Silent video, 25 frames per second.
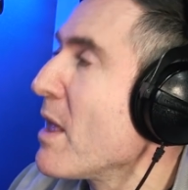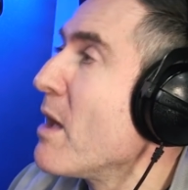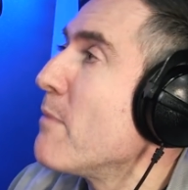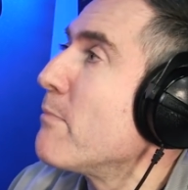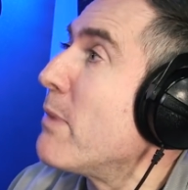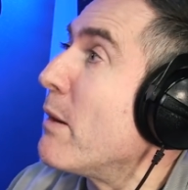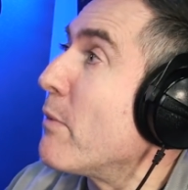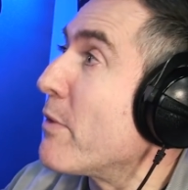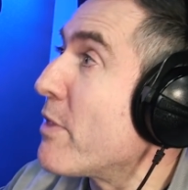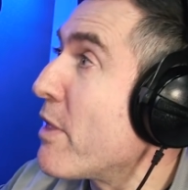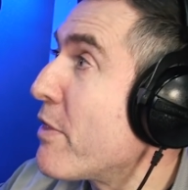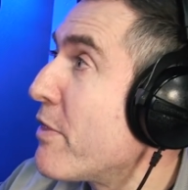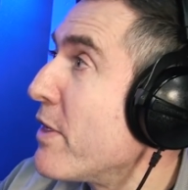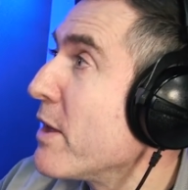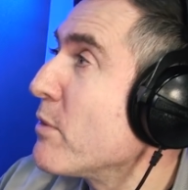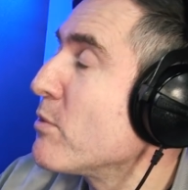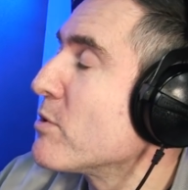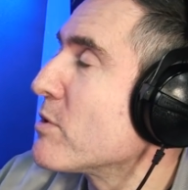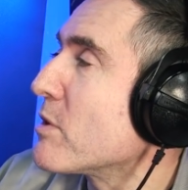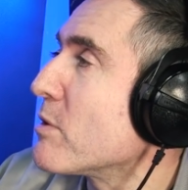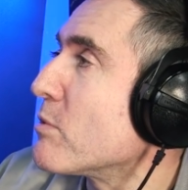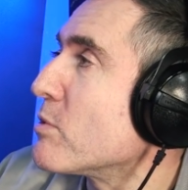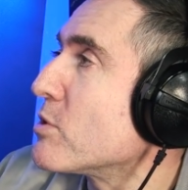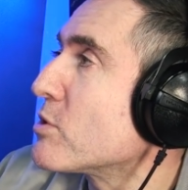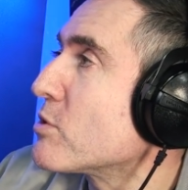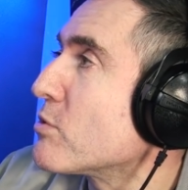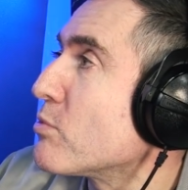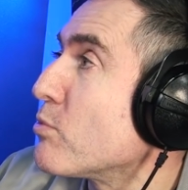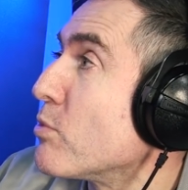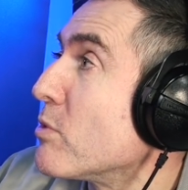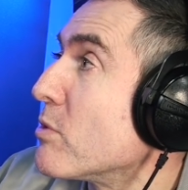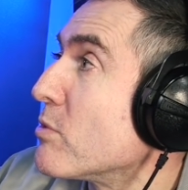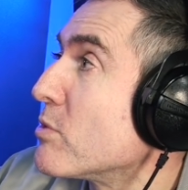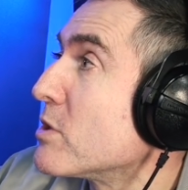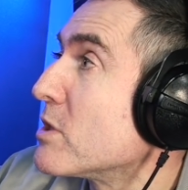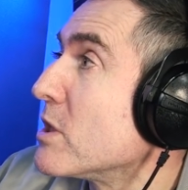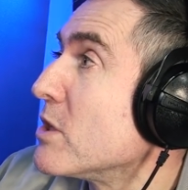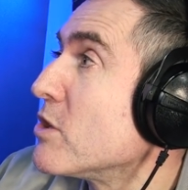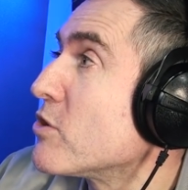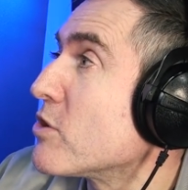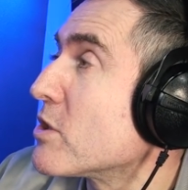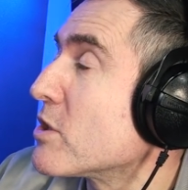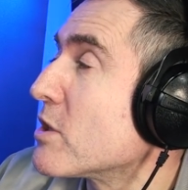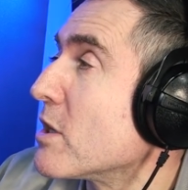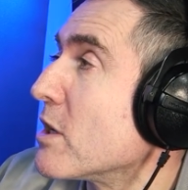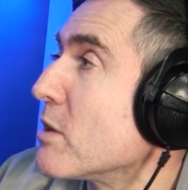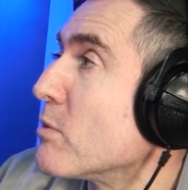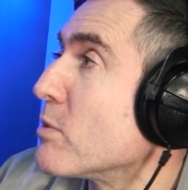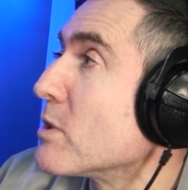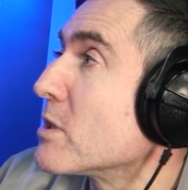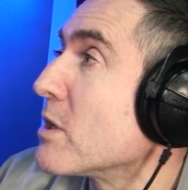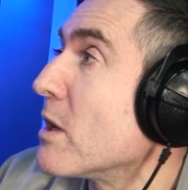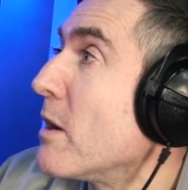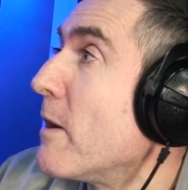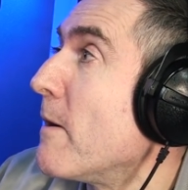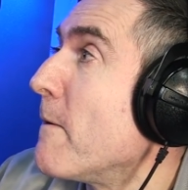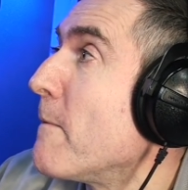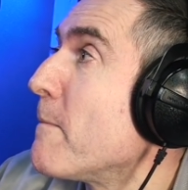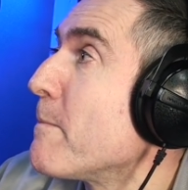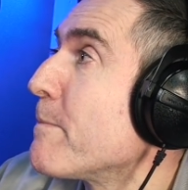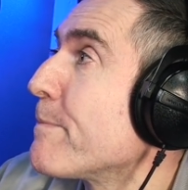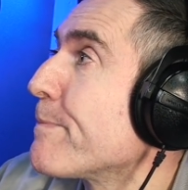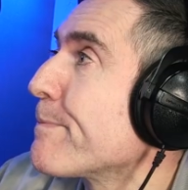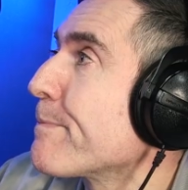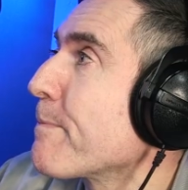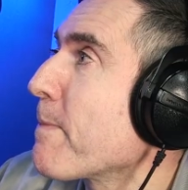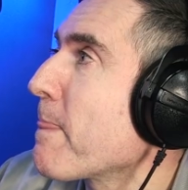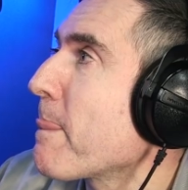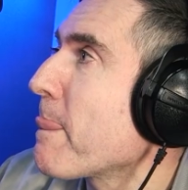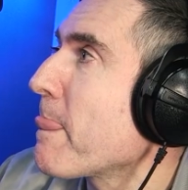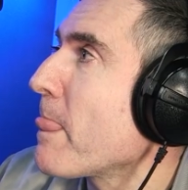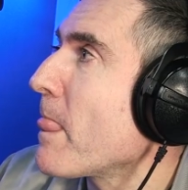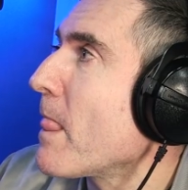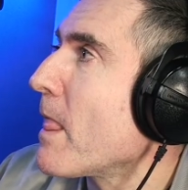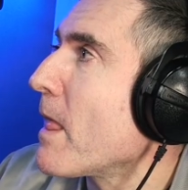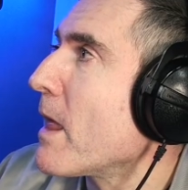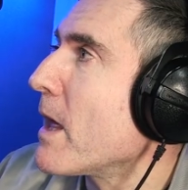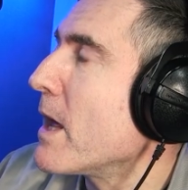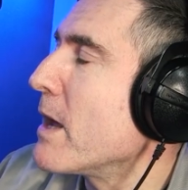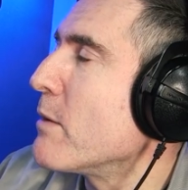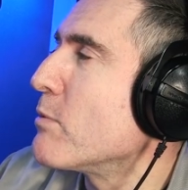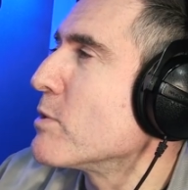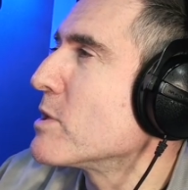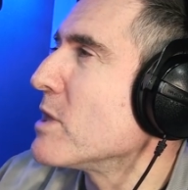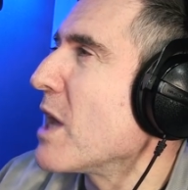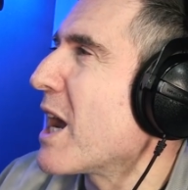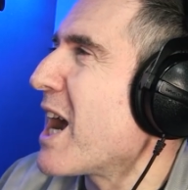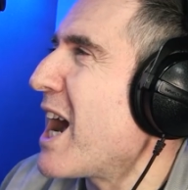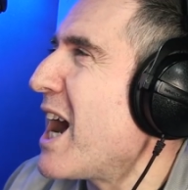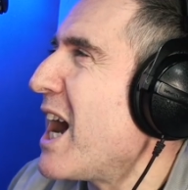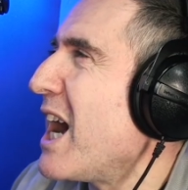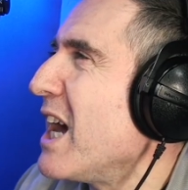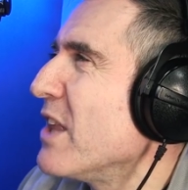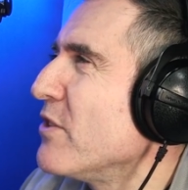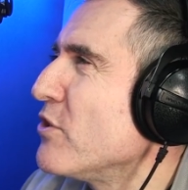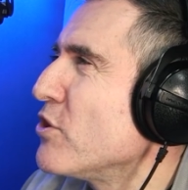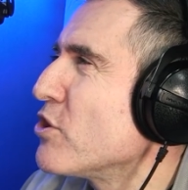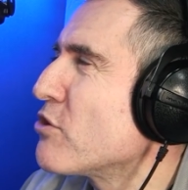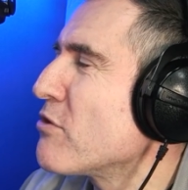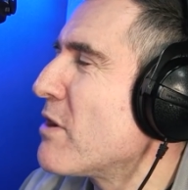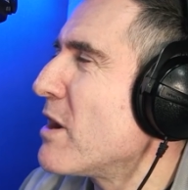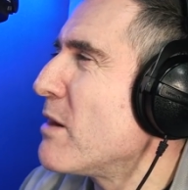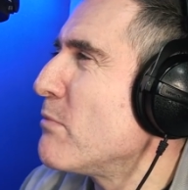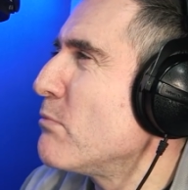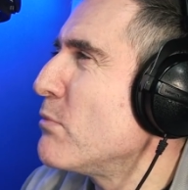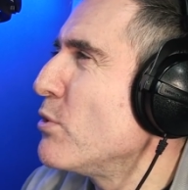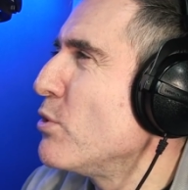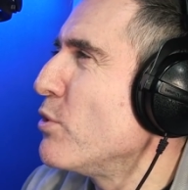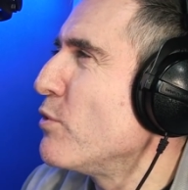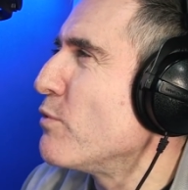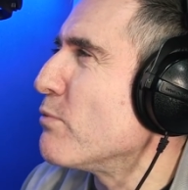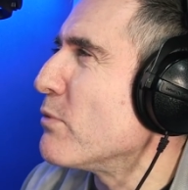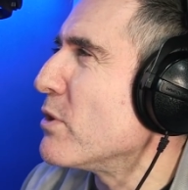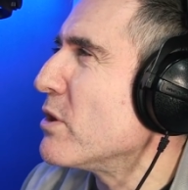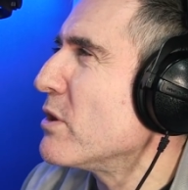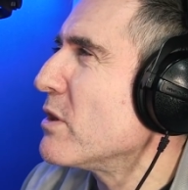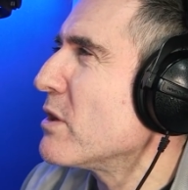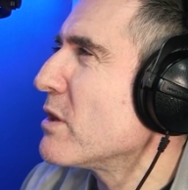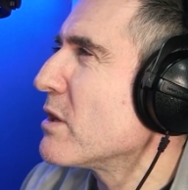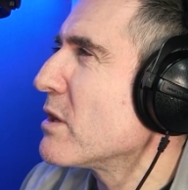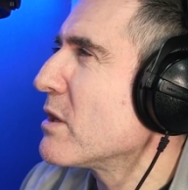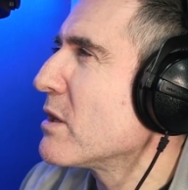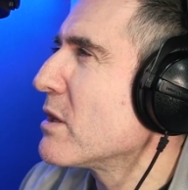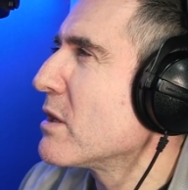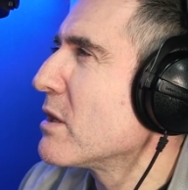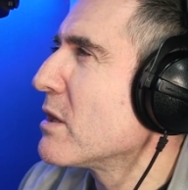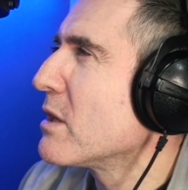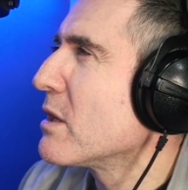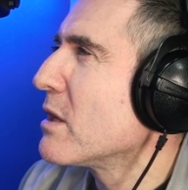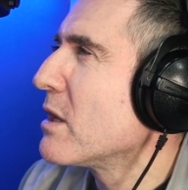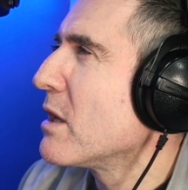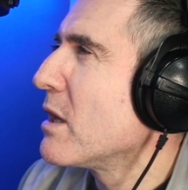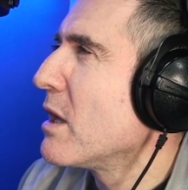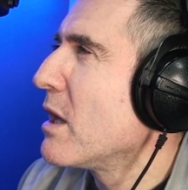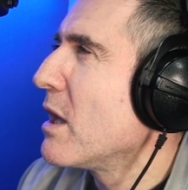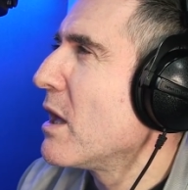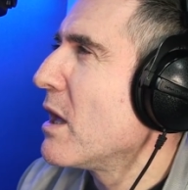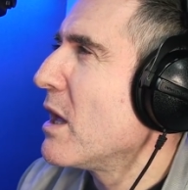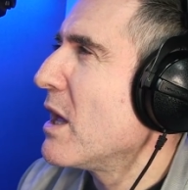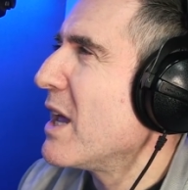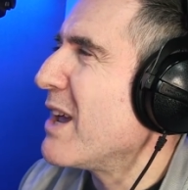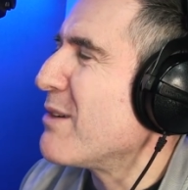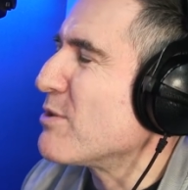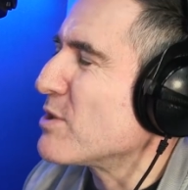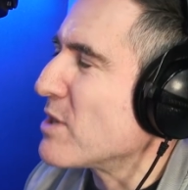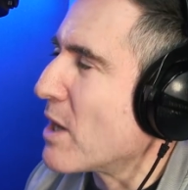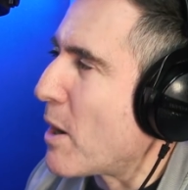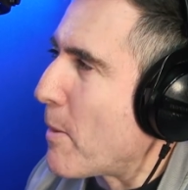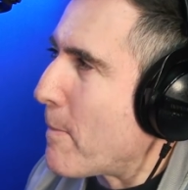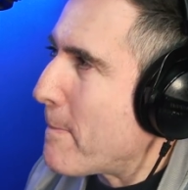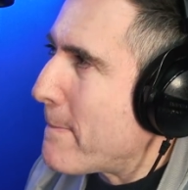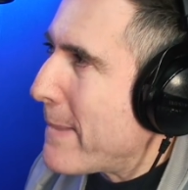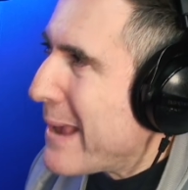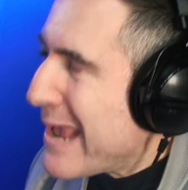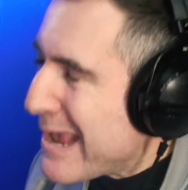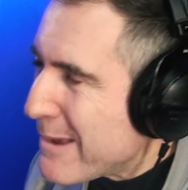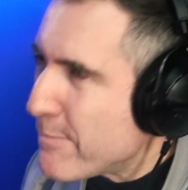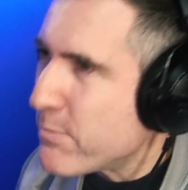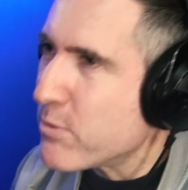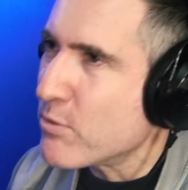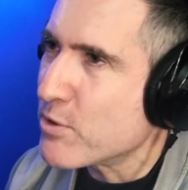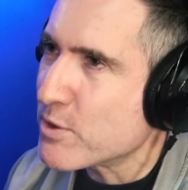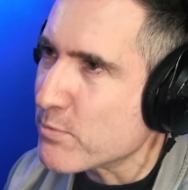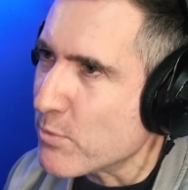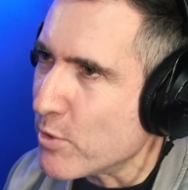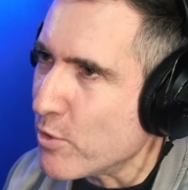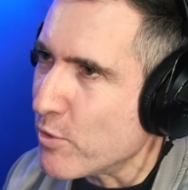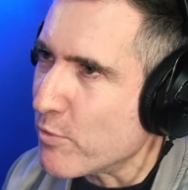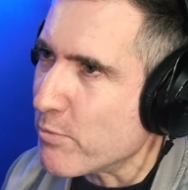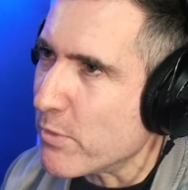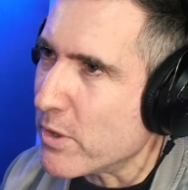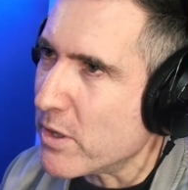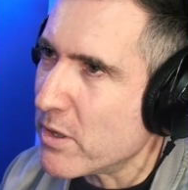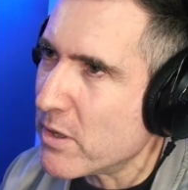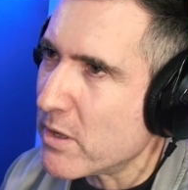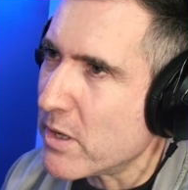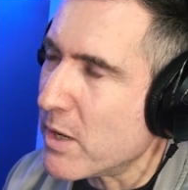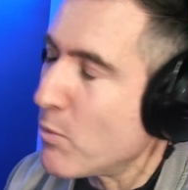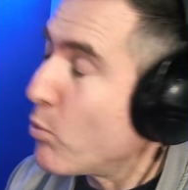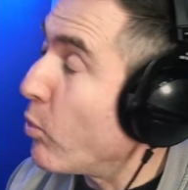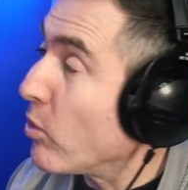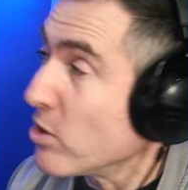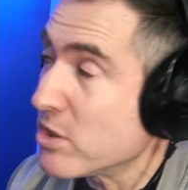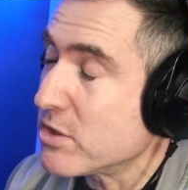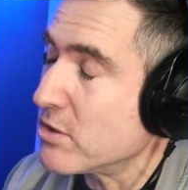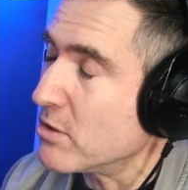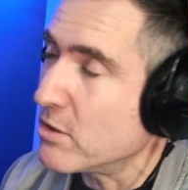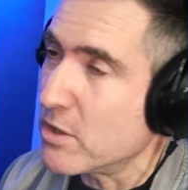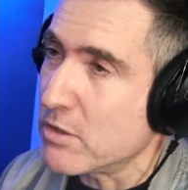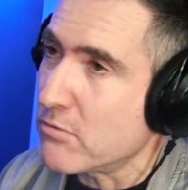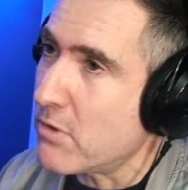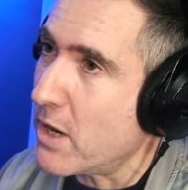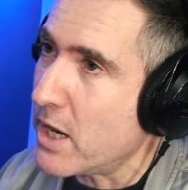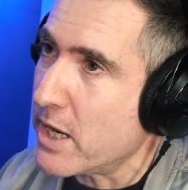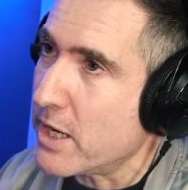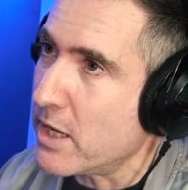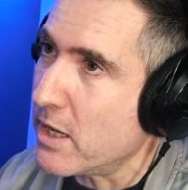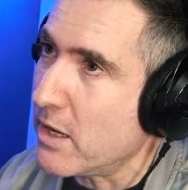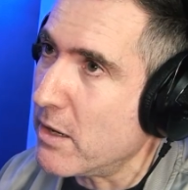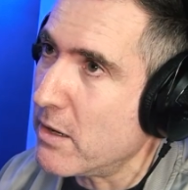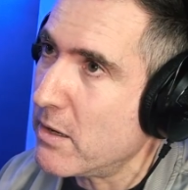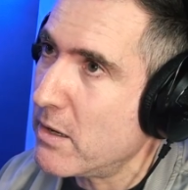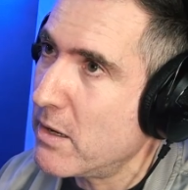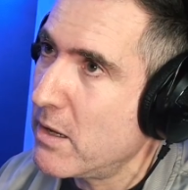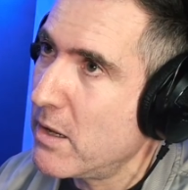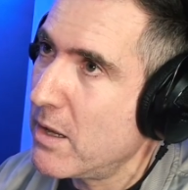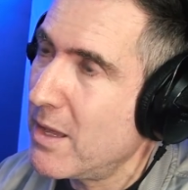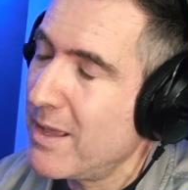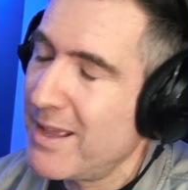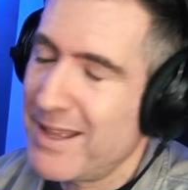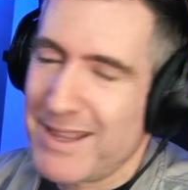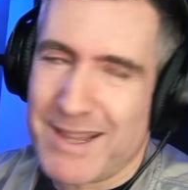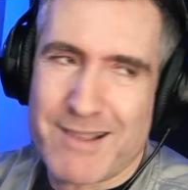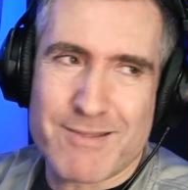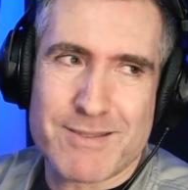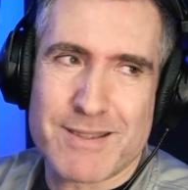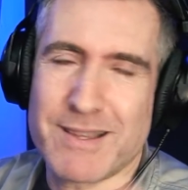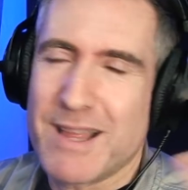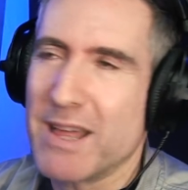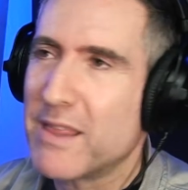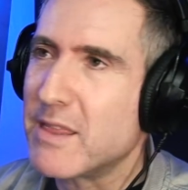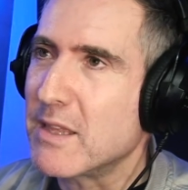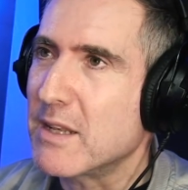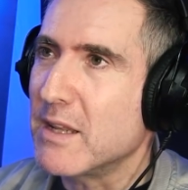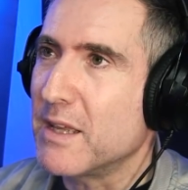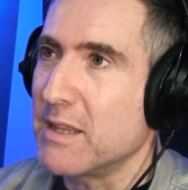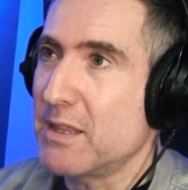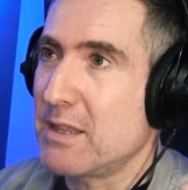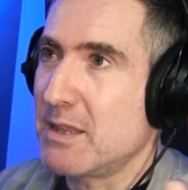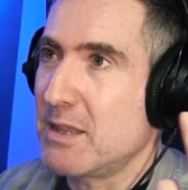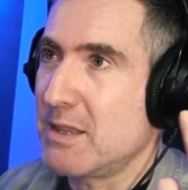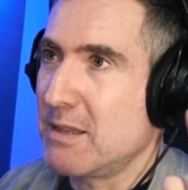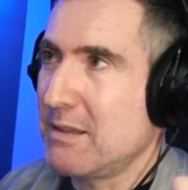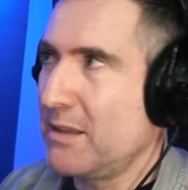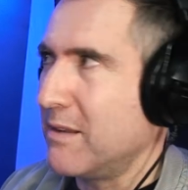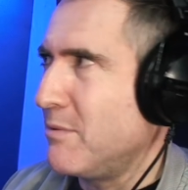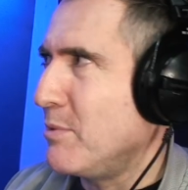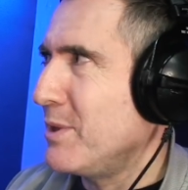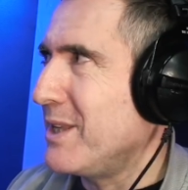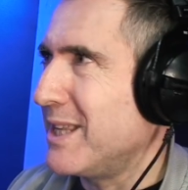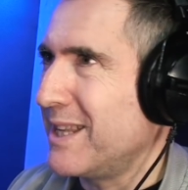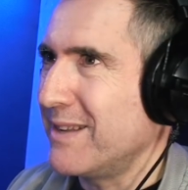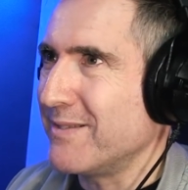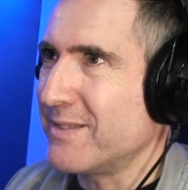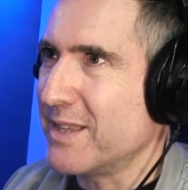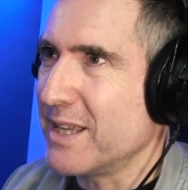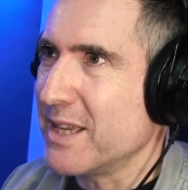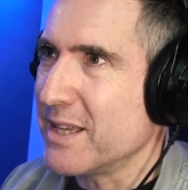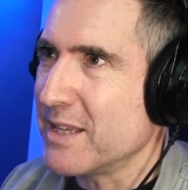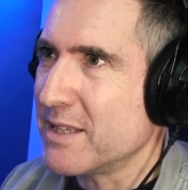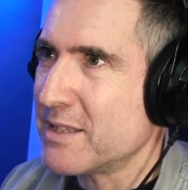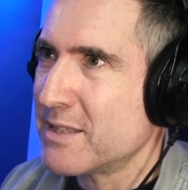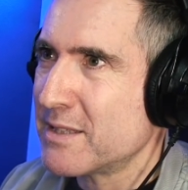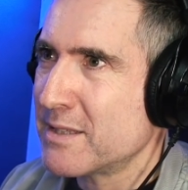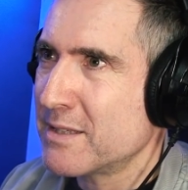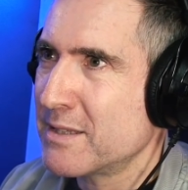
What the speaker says: But the thing that was what was interesting was that it was like an underground movement. It was like a people's movement. It wasn't on the radio. There's nothing like, you know, we didn't have this.